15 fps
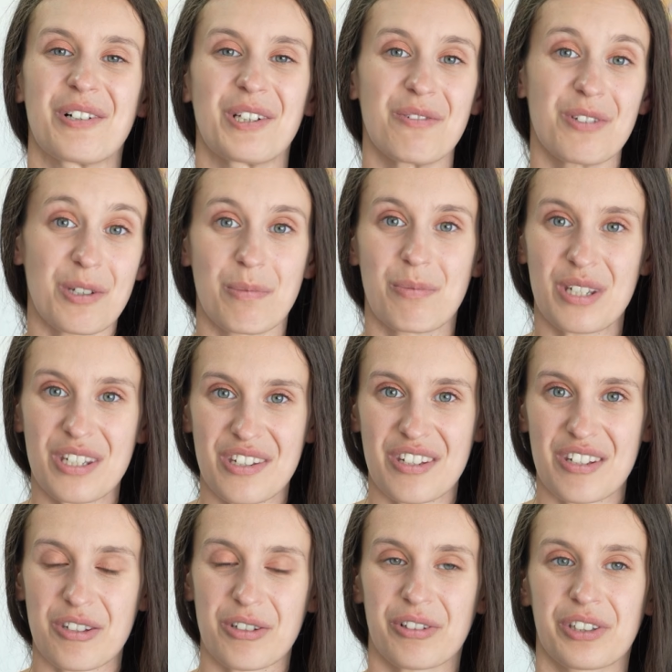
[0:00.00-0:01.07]
all of those
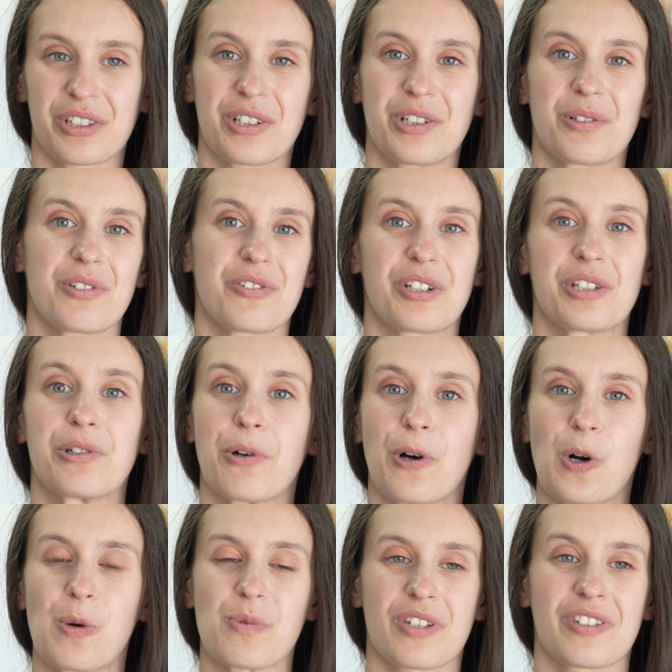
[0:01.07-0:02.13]
pieces gonna go to their new
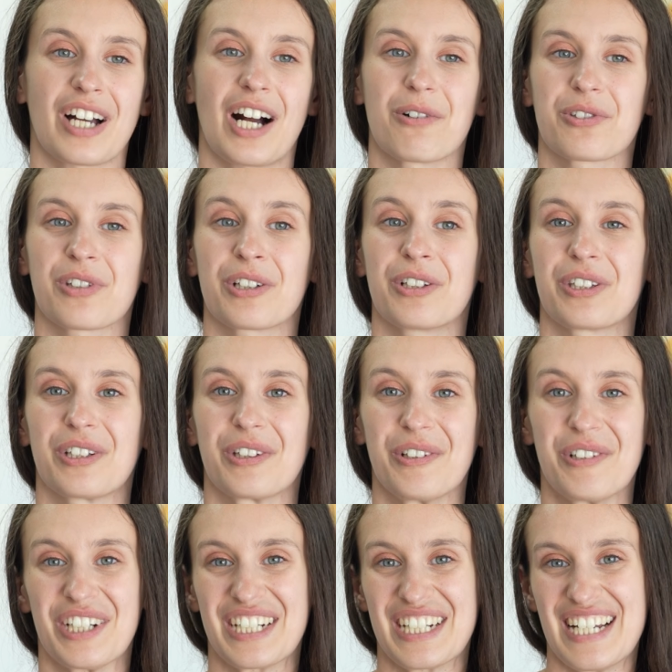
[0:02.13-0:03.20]
homes and how they're gonna
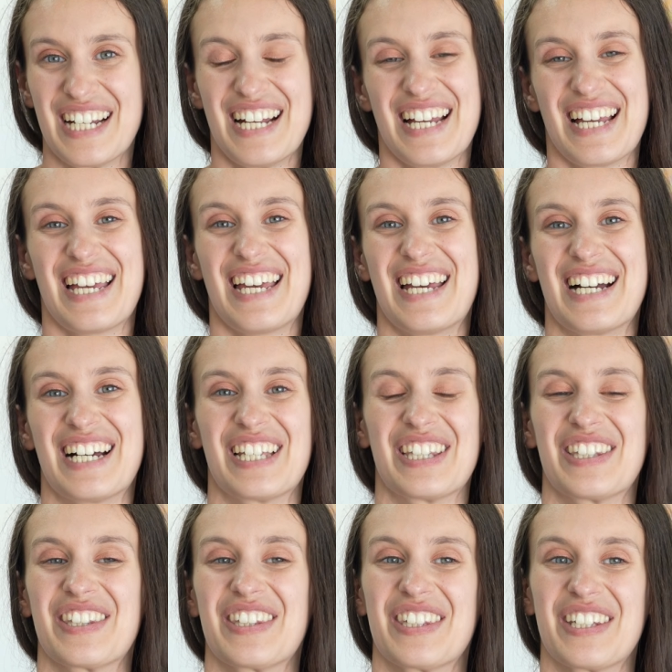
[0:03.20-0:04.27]
look,
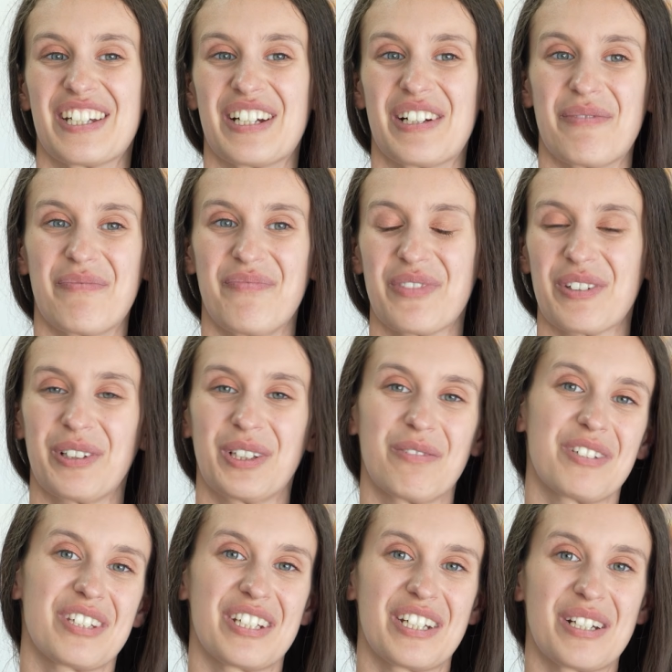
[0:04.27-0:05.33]
and all
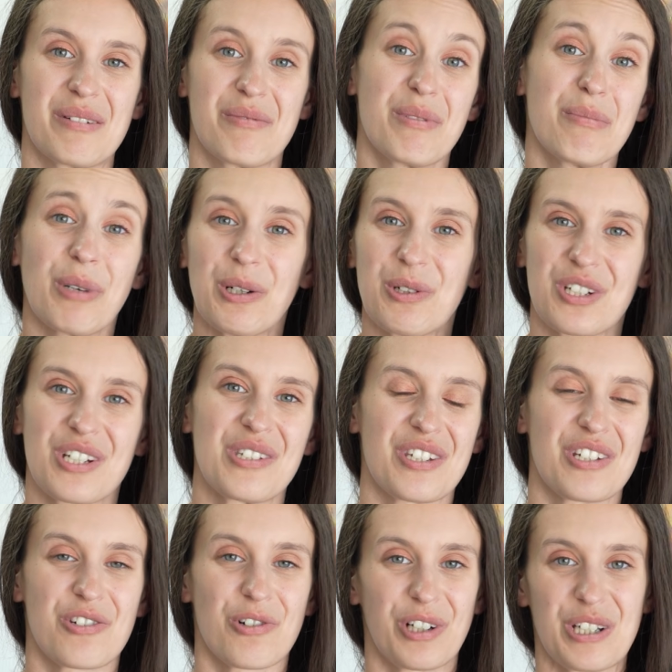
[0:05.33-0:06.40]
of the emotions
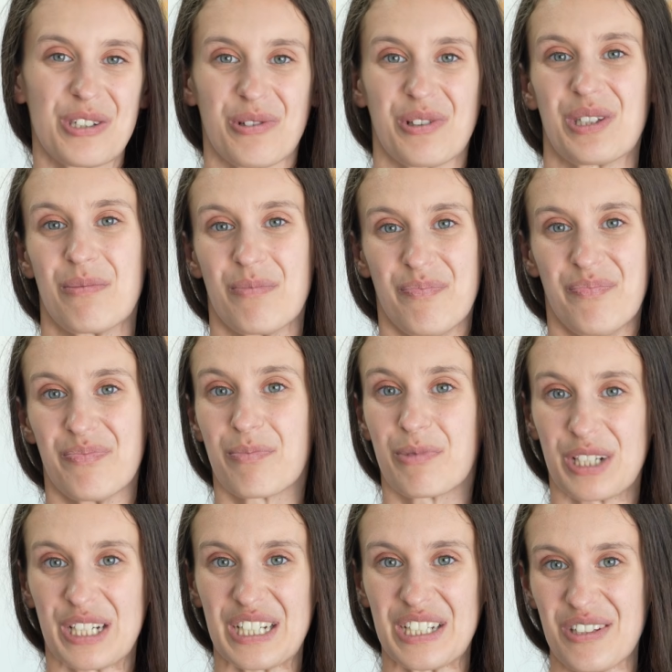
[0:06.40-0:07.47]
and joy it's gonna
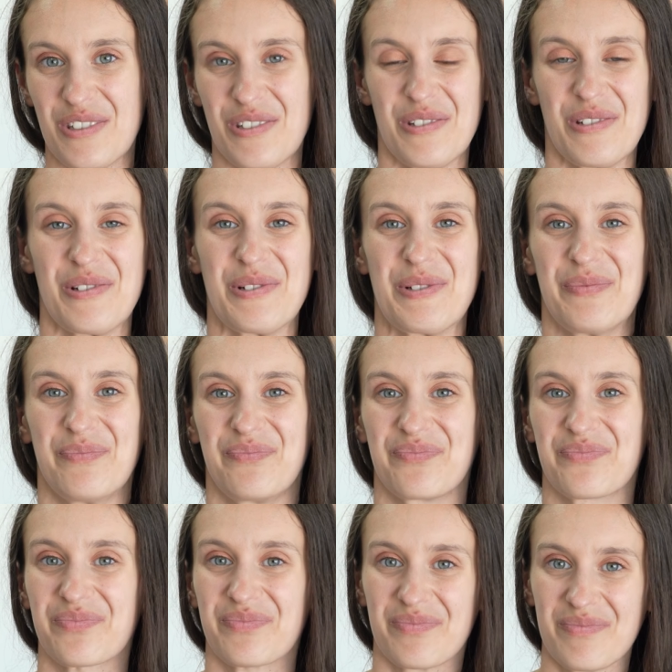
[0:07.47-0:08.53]
bring to
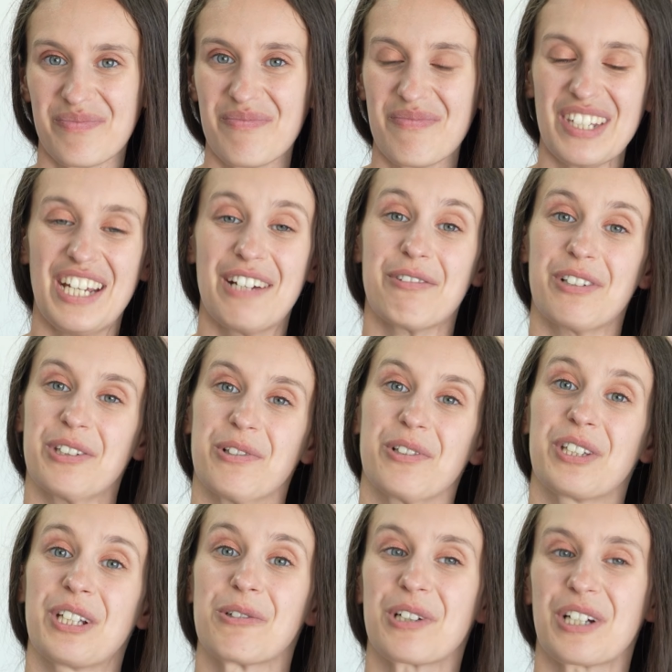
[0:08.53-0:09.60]
everyone who's
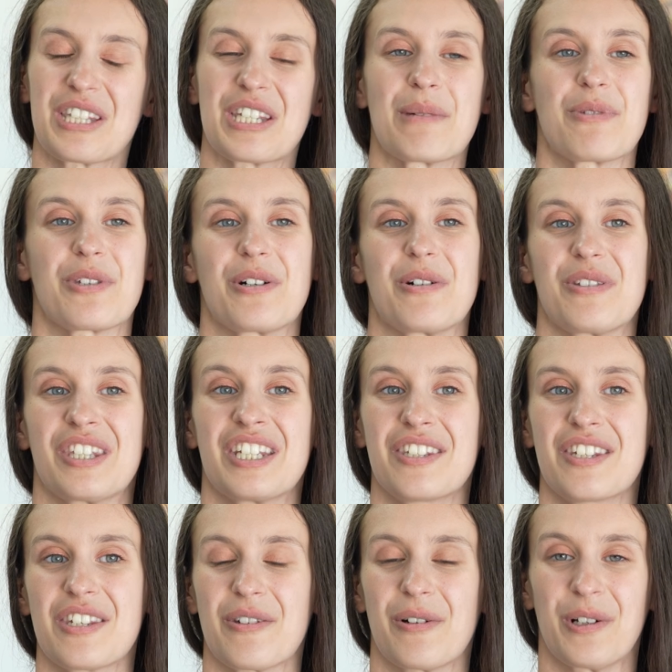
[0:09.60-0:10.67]
gonna look at them. So this
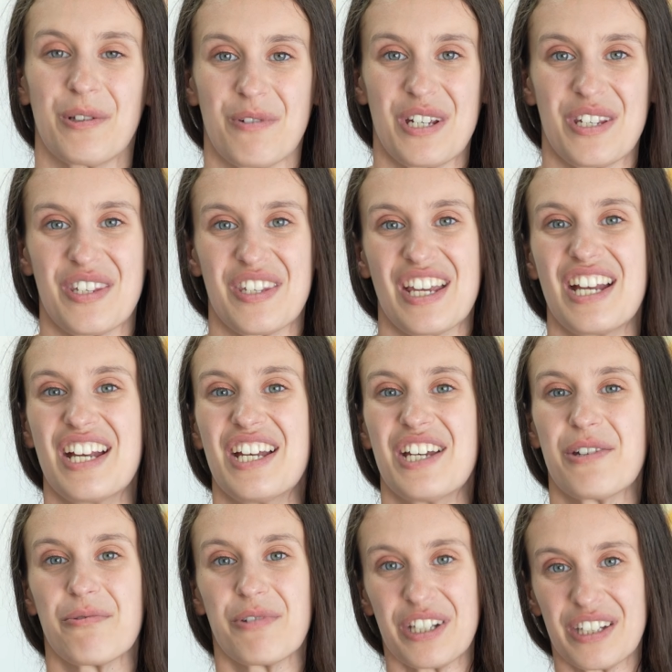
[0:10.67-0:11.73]
is always
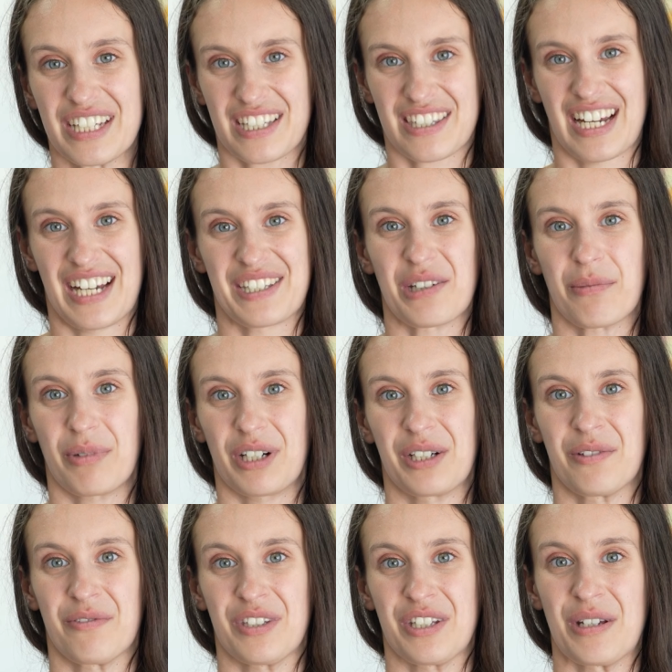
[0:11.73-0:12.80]
really exciting part
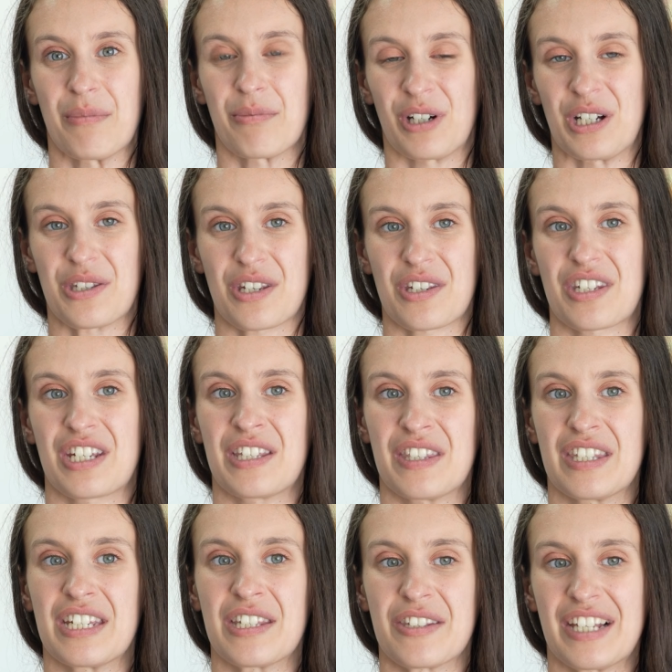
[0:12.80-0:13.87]
of the process,
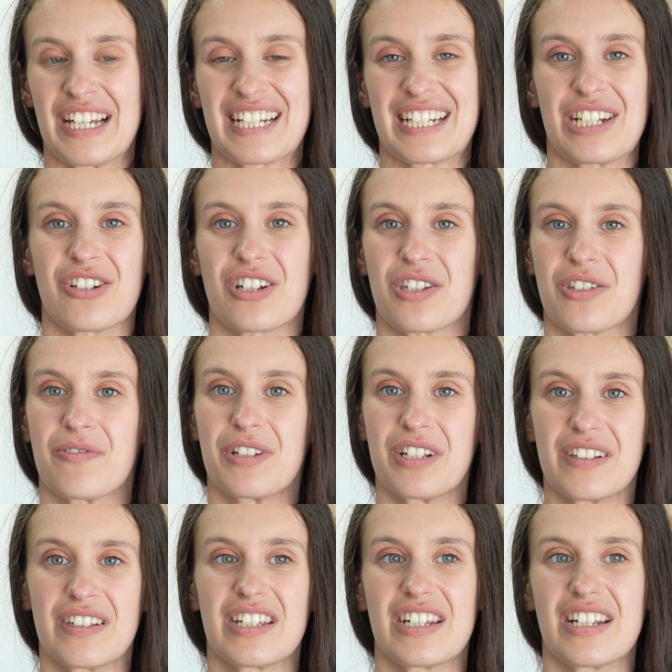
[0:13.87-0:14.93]
and it's like it just
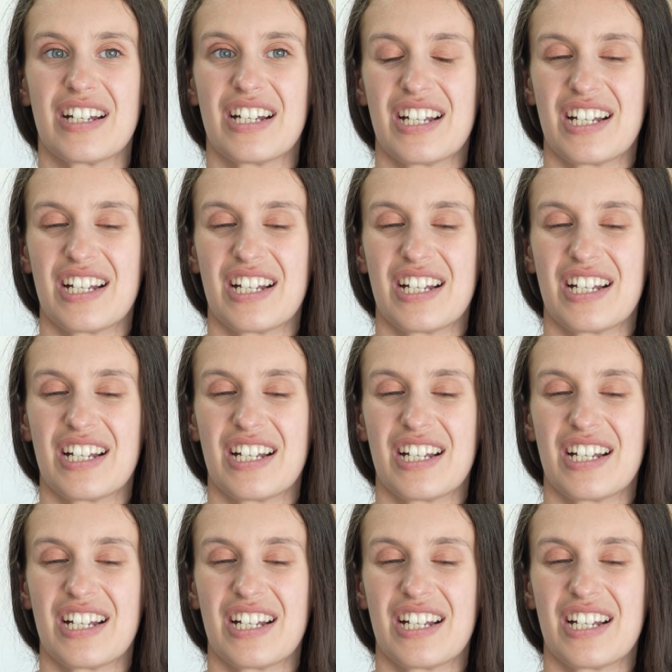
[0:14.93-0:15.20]
really